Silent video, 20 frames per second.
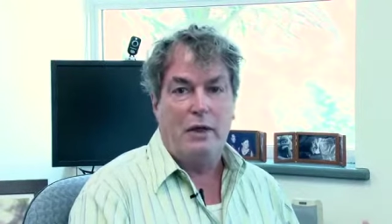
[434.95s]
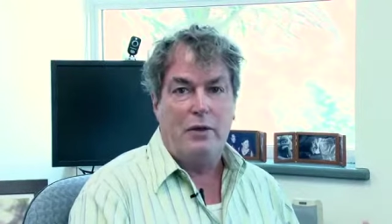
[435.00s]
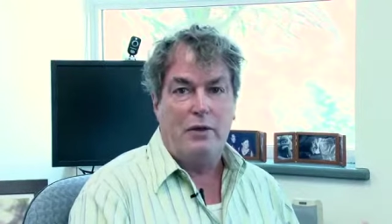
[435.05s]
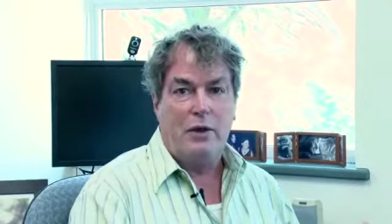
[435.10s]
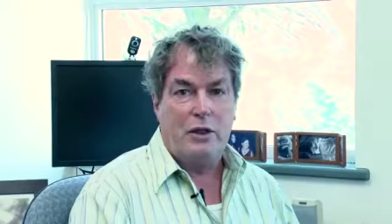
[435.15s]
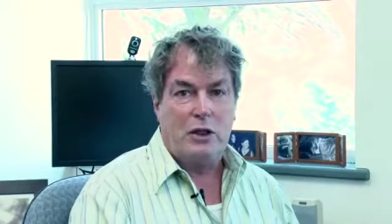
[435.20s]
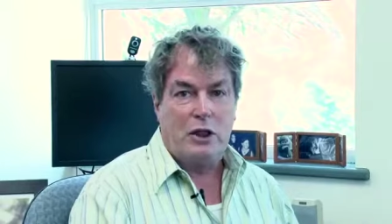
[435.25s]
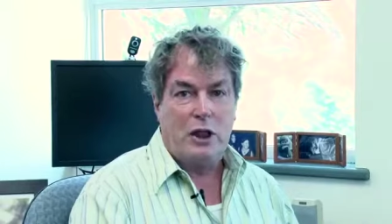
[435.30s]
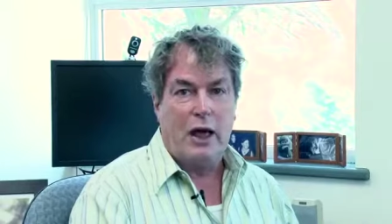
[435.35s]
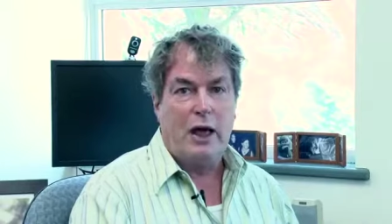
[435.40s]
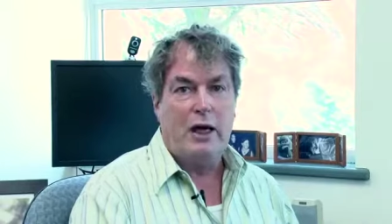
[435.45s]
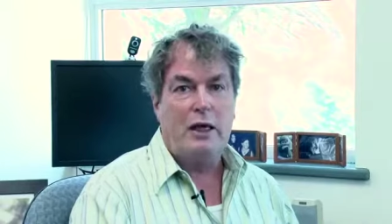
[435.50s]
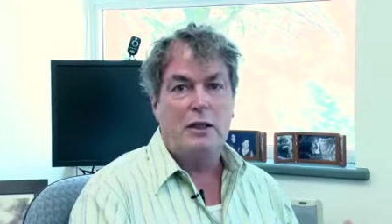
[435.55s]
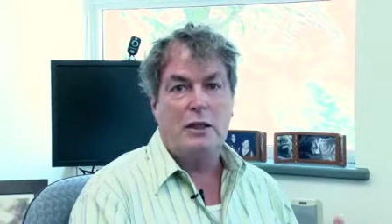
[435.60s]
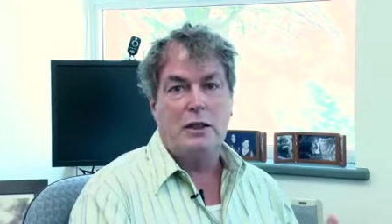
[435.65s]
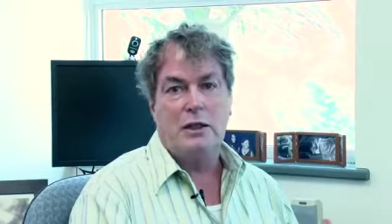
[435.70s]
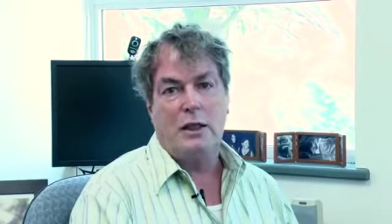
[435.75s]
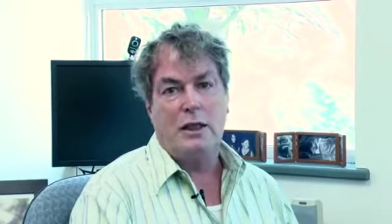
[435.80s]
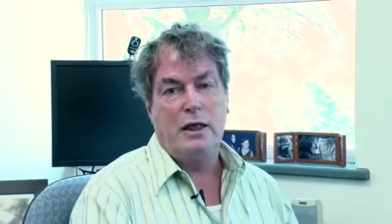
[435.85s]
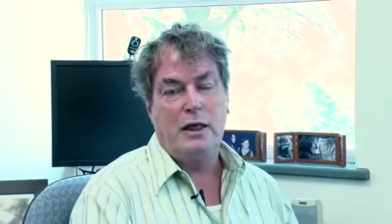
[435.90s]
the
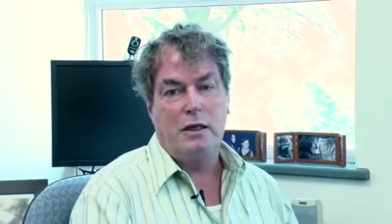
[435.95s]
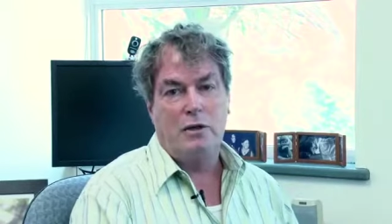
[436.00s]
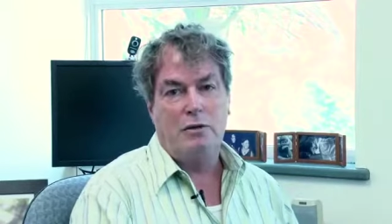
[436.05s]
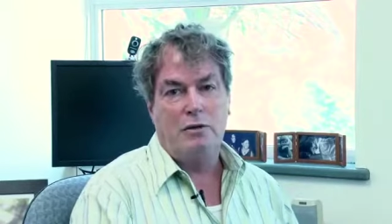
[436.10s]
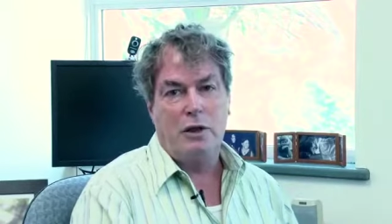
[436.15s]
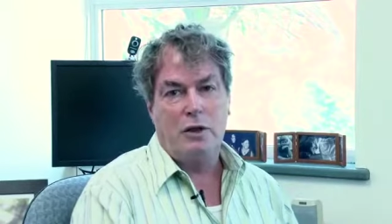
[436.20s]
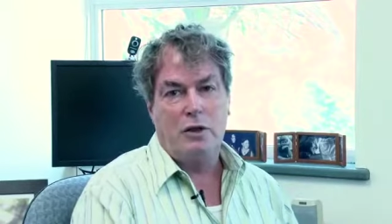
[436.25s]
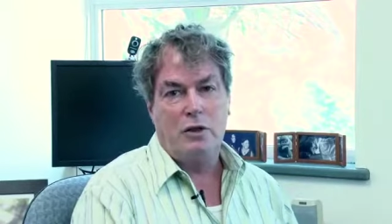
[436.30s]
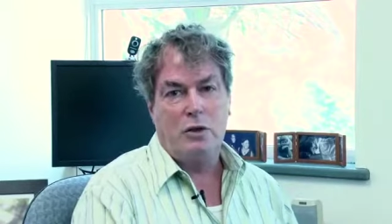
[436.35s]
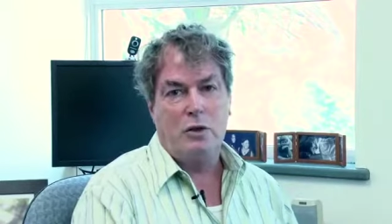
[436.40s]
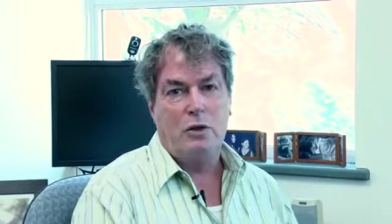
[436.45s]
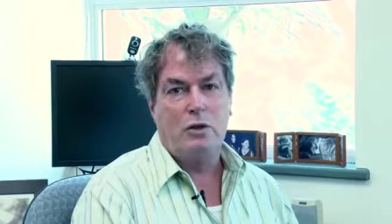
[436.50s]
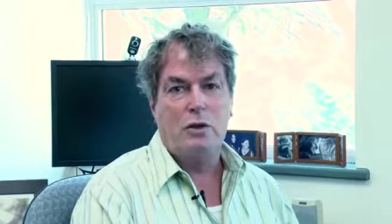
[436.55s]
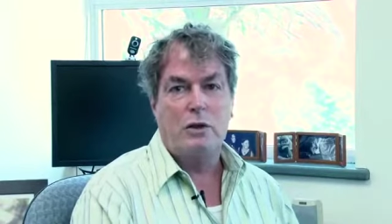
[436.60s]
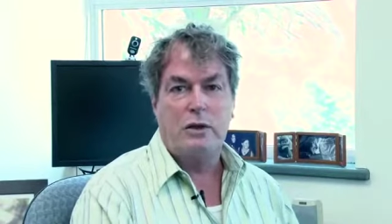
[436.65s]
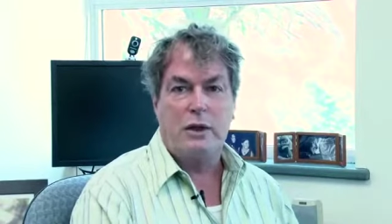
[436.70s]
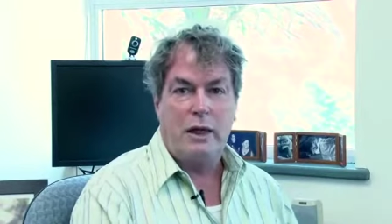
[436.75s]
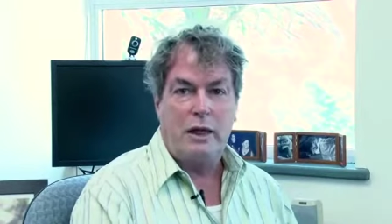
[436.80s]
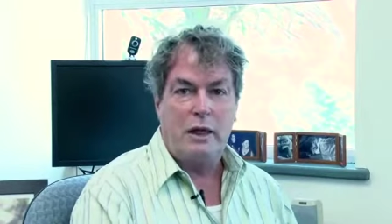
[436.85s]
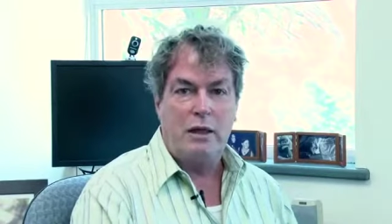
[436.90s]
changes in
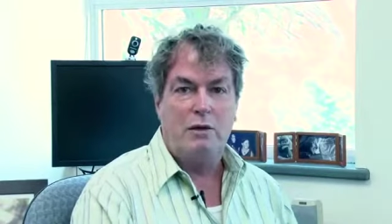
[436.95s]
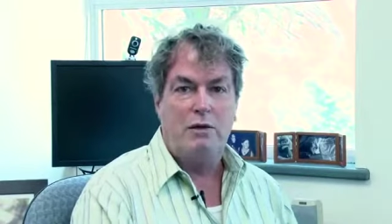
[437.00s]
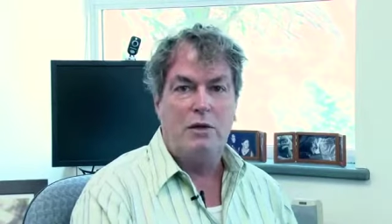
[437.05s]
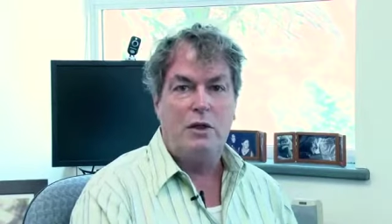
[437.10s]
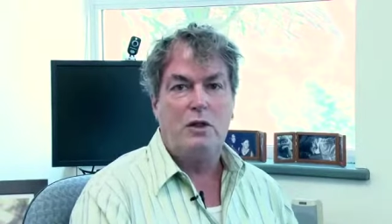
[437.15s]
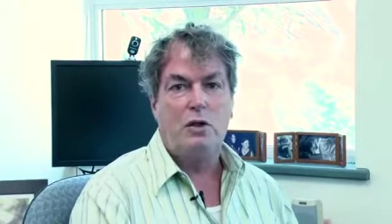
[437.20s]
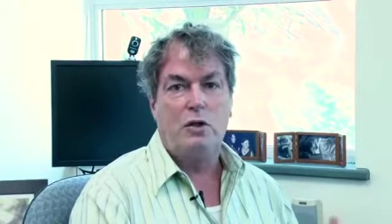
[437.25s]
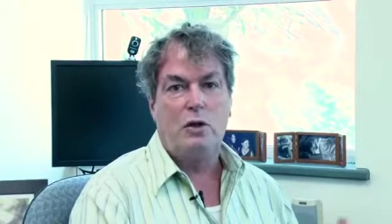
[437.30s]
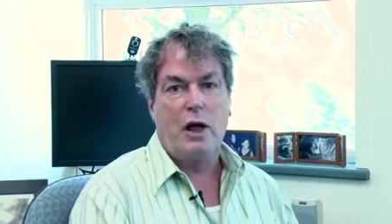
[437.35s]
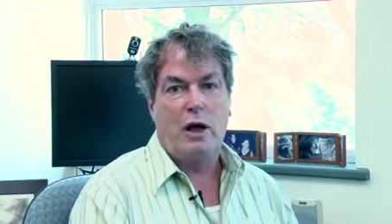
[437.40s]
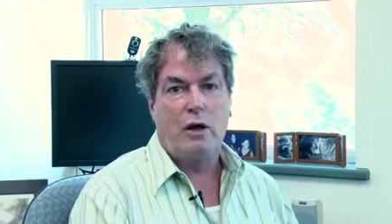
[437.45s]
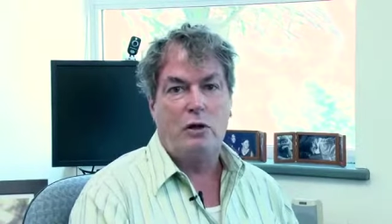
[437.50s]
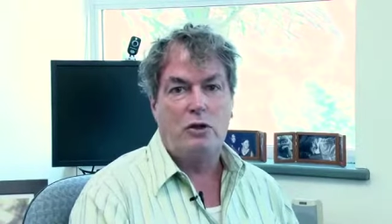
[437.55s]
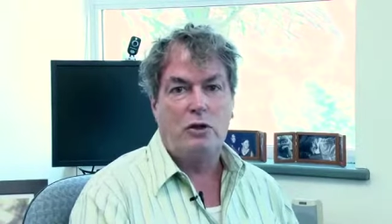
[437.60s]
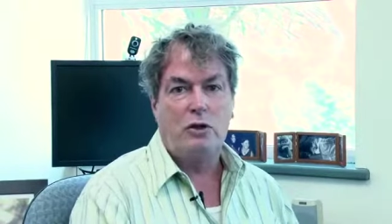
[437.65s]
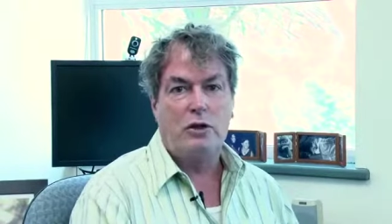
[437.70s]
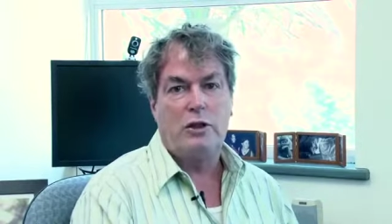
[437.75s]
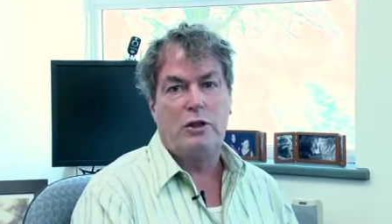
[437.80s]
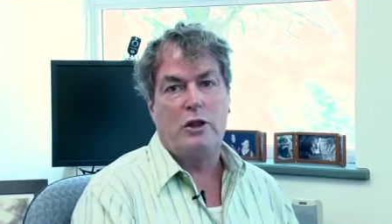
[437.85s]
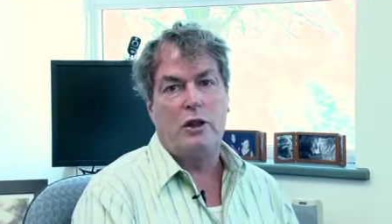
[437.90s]
individuals, individual
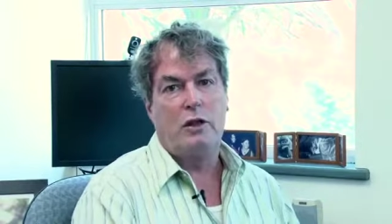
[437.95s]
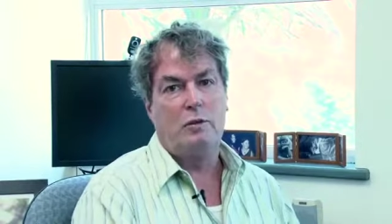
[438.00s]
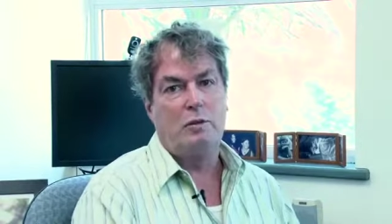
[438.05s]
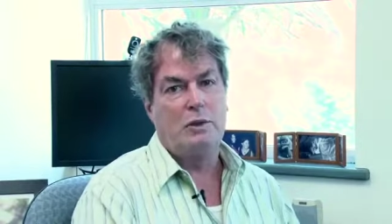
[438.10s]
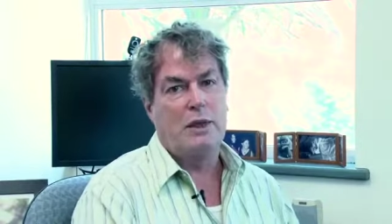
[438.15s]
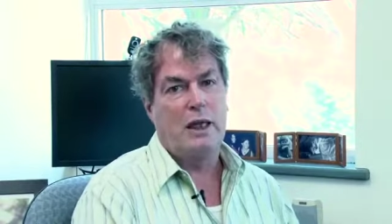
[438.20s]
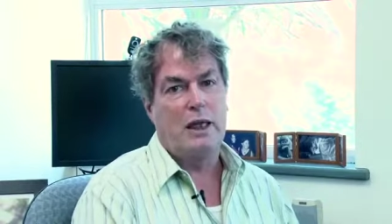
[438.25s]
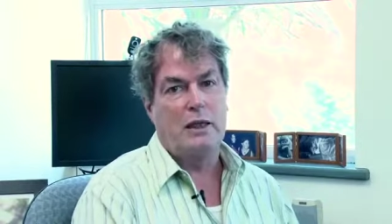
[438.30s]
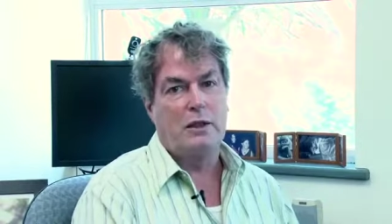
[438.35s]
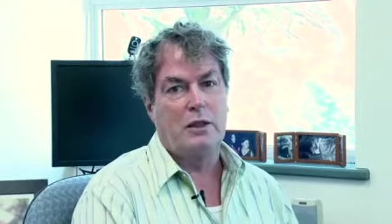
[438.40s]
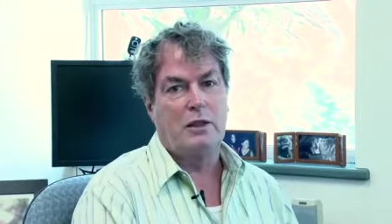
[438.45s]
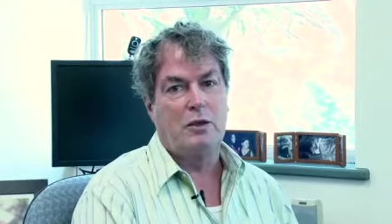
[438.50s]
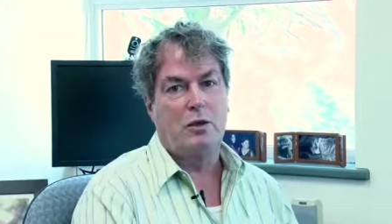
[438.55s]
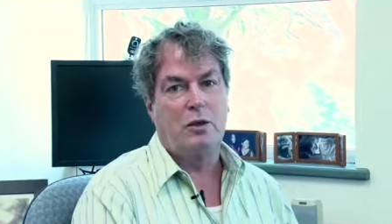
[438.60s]
cultural circumstances,